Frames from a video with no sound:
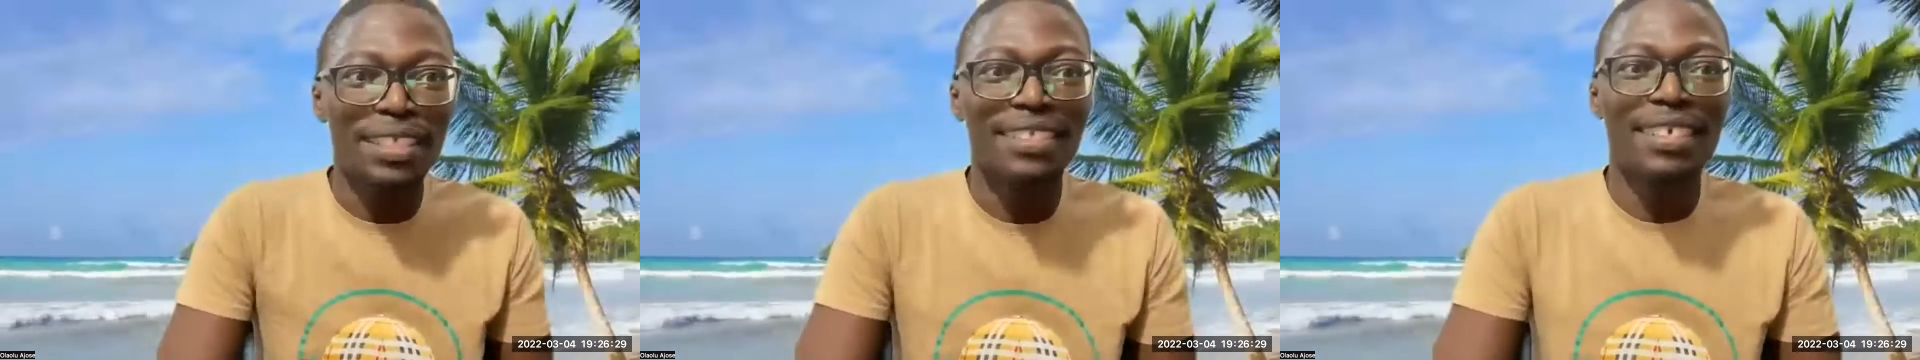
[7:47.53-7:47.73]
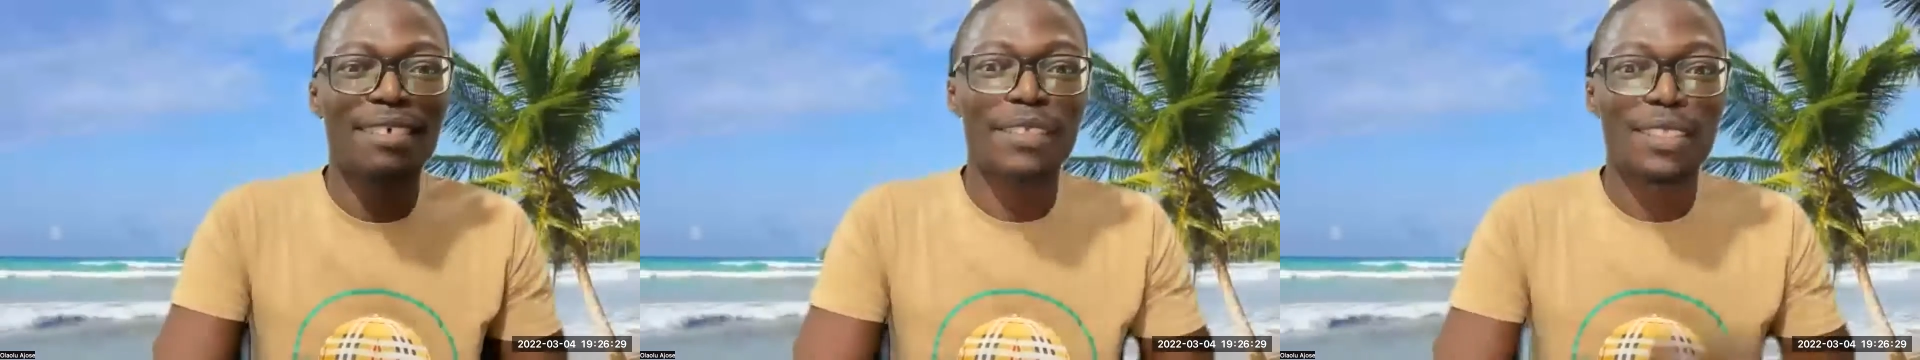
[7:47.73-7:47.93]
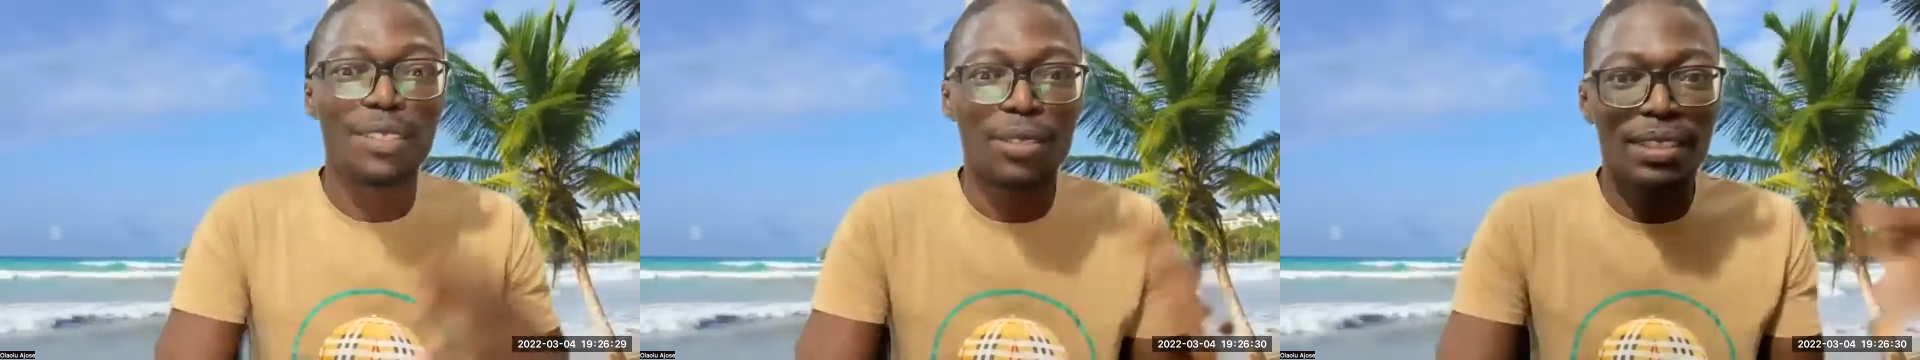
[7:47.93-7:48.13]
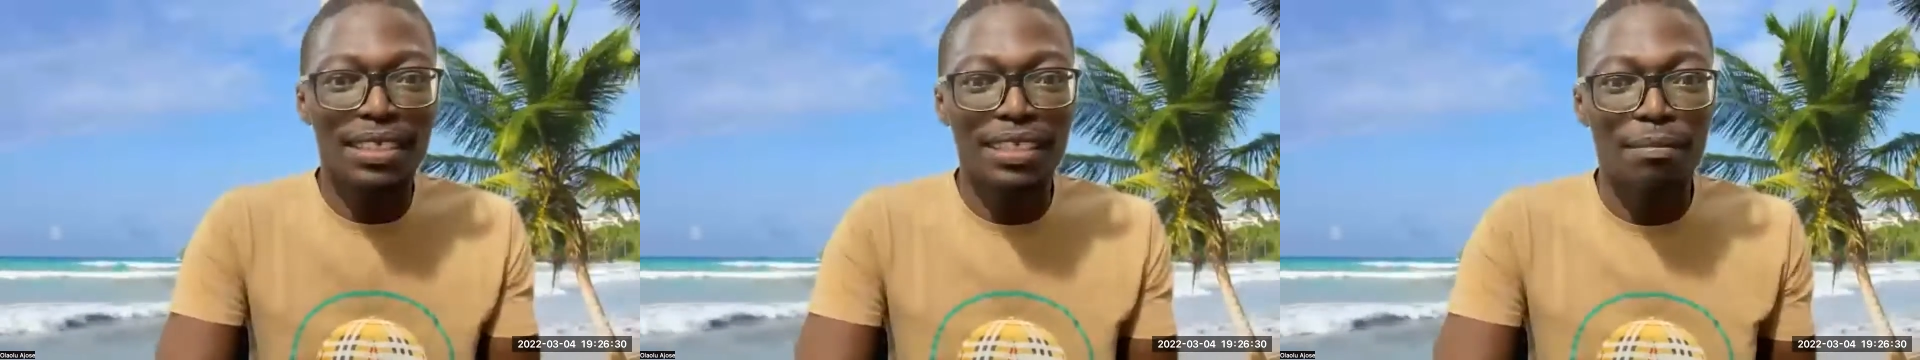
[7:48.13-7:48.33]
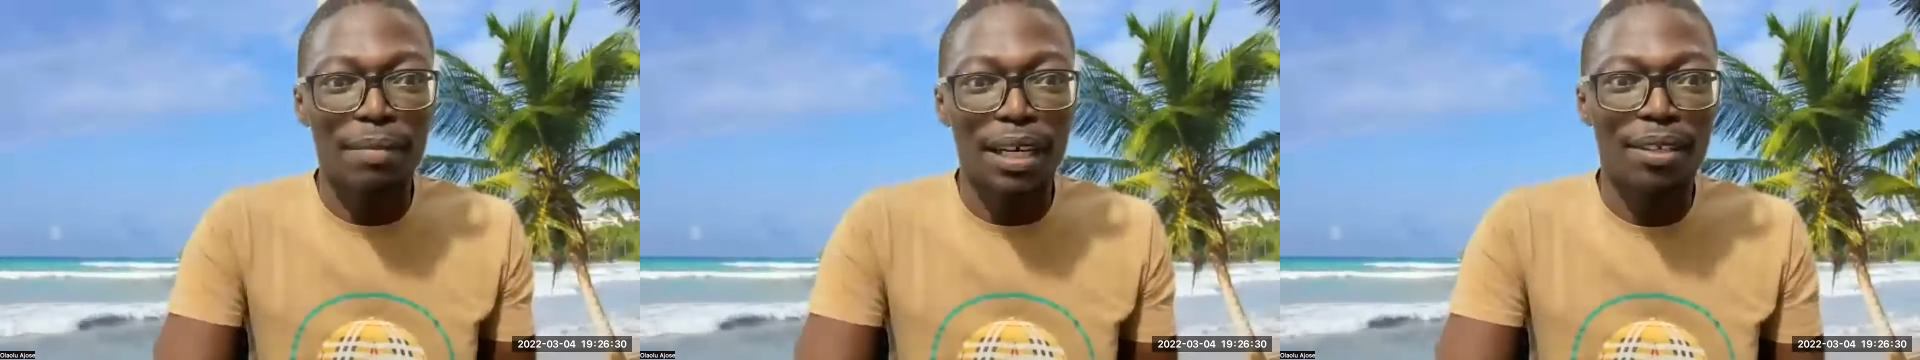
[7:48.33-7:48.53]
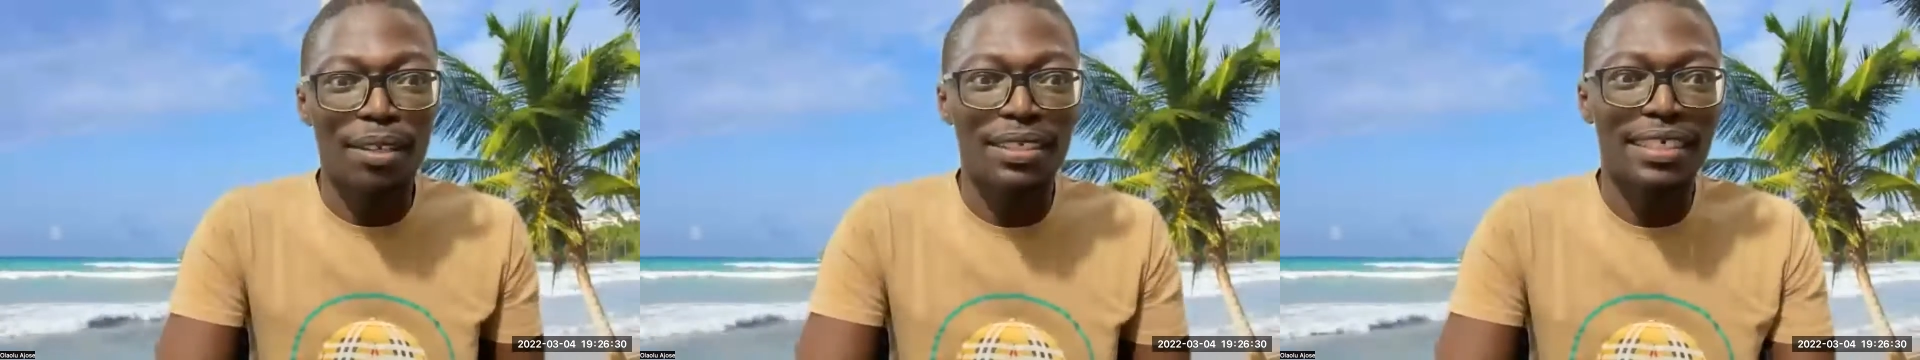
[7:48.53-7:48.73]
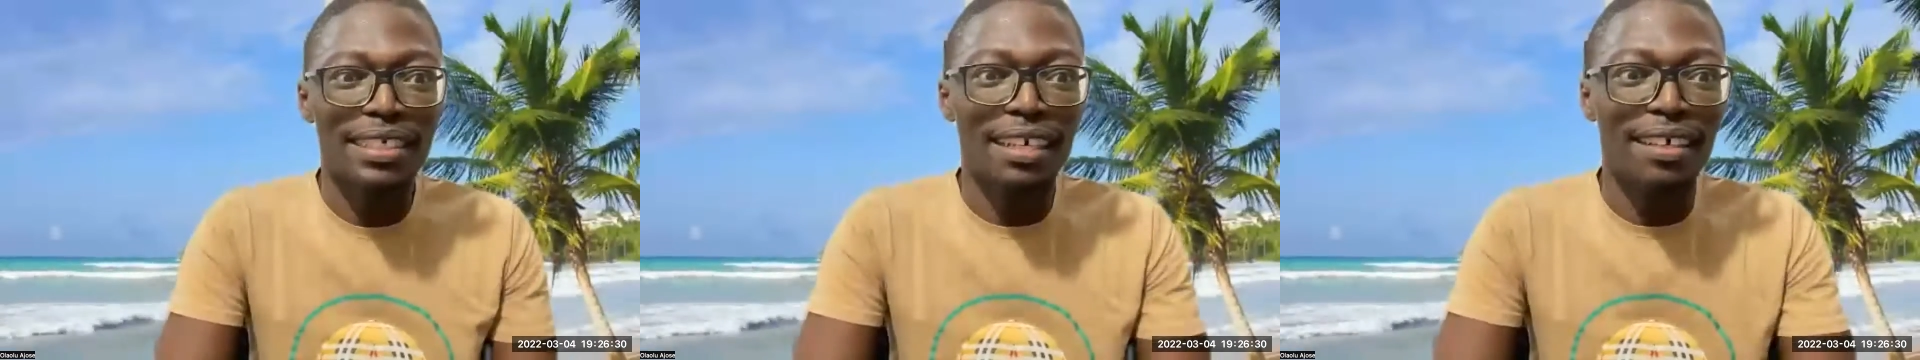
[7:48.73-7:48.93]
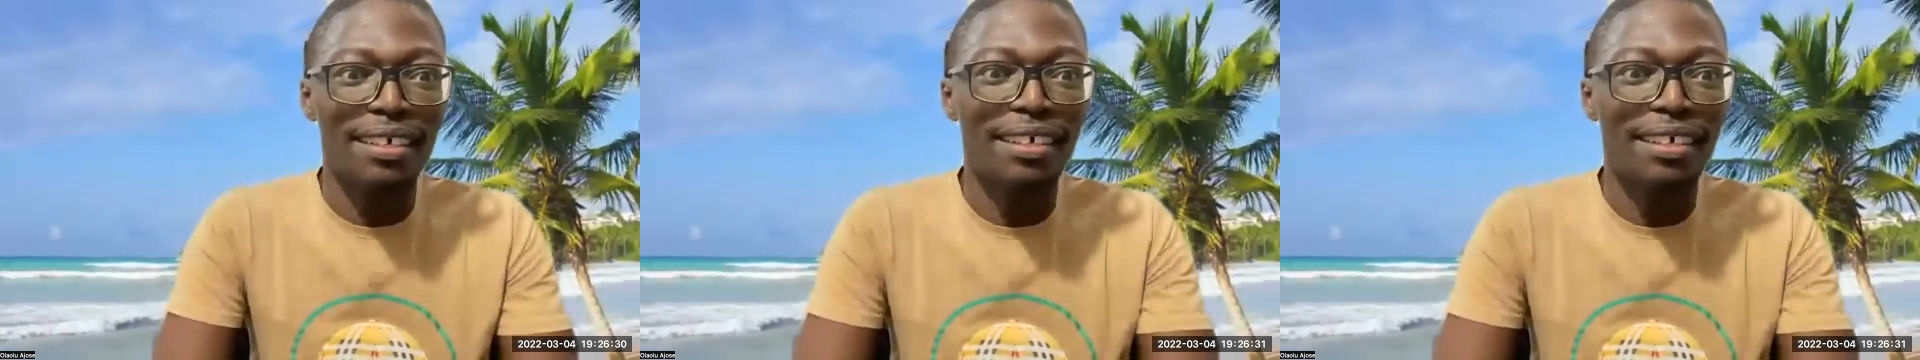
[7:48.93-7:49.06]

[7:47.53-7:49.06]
even though it's in the biological,